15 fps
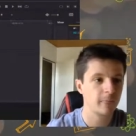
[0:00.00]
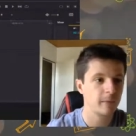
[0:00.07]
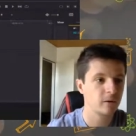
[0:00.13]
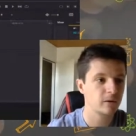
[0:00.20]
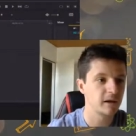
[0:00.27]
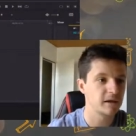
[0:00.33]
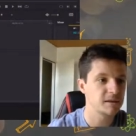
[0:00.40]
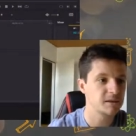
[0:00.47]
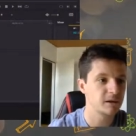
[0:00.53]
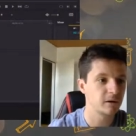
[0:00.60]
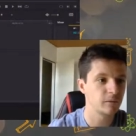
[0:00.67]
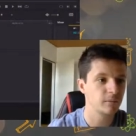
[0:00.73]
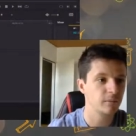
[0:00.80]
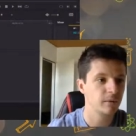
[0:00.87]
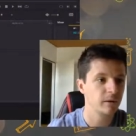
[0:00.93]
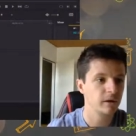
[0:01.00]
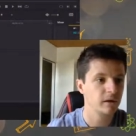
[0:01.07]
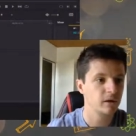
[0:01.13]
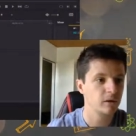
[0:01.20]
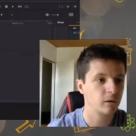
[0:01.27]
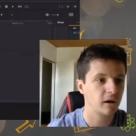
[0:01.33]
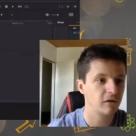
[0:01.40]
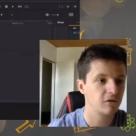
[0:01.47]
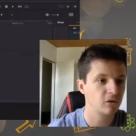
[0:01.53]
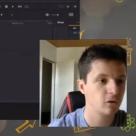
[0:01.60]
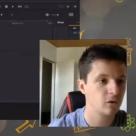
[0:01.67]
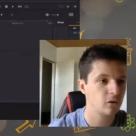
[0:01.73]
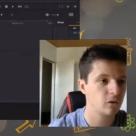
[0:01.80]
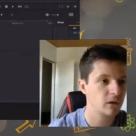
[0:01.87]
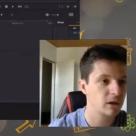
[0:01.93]
Okay, so you have
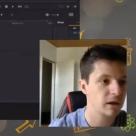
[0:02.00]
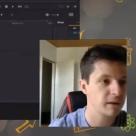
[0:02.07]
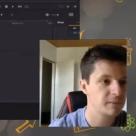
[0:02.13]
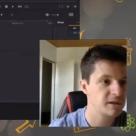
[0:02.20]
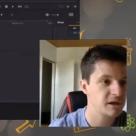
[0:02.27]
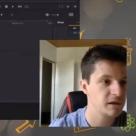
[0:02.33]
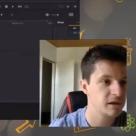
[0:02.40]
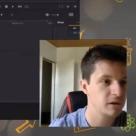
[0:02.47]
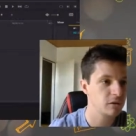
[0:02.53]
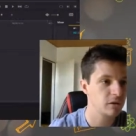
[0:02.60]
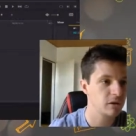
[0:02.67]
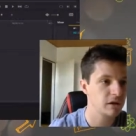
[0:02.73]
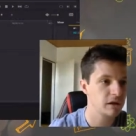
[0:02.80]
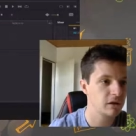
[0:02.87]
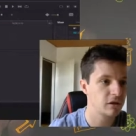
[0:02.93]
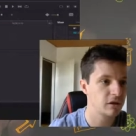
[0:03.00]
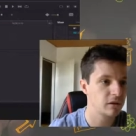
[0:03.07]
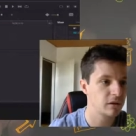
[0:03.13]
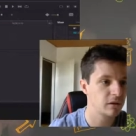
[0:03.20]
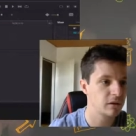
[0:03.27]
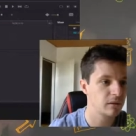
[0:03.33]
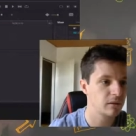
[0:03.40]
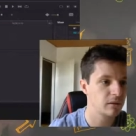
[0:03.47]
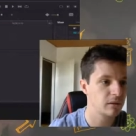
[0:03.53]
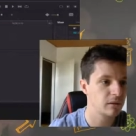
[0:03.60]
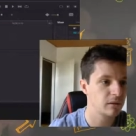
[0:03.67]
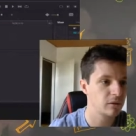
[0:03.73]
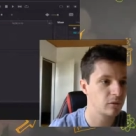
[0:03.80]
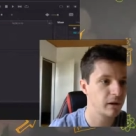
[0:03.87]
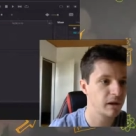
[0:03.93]
your clips here. You can either
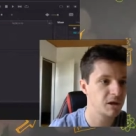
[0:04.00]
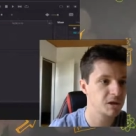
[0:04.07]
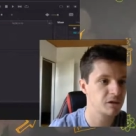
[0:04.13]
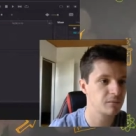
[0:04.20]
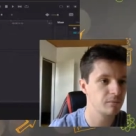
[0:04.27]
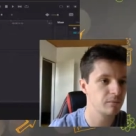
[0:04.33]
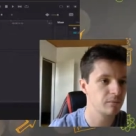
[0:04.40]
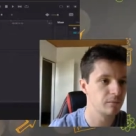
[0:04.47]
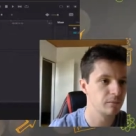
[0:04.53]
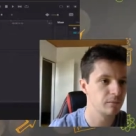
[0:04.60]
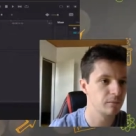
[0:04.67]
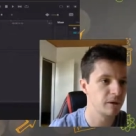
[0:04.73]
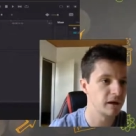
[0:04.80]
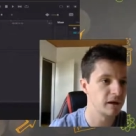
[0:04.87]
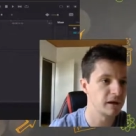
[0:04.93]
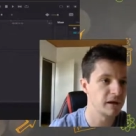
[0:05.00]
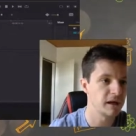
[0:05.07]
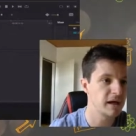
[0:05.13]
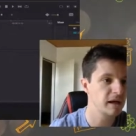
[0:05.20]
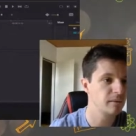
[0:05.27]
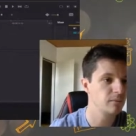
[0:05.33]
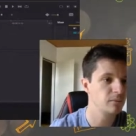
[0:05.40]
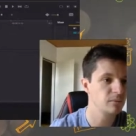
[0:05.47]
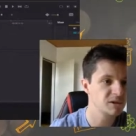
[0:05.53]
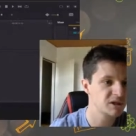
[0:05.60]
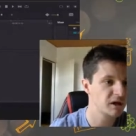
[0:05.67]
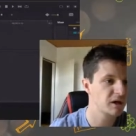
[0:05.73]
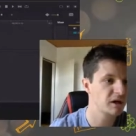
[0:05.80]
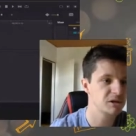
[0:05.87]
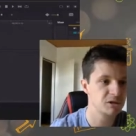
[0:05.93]
arrange them by name,
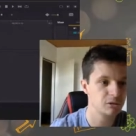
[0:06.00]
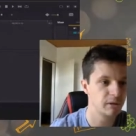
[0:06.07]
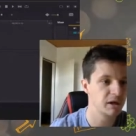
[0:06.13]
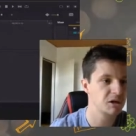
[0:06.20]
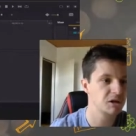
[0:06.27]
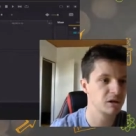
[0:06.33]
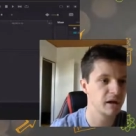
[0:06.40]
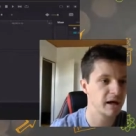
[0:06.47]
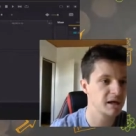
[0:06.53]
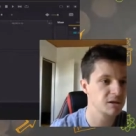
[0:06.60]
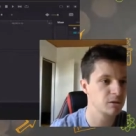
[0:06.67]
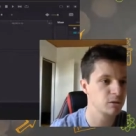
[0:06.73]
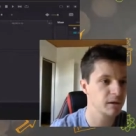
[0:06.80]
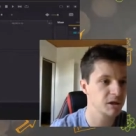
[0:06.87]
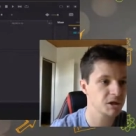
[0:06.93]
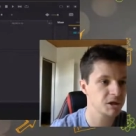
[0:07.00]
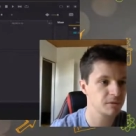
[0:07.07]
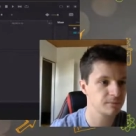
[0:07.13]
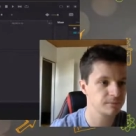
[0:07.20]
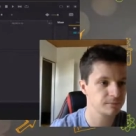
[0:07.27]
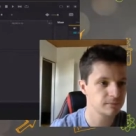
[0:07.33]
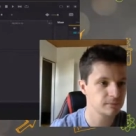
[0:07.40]
size, duration, as you wish.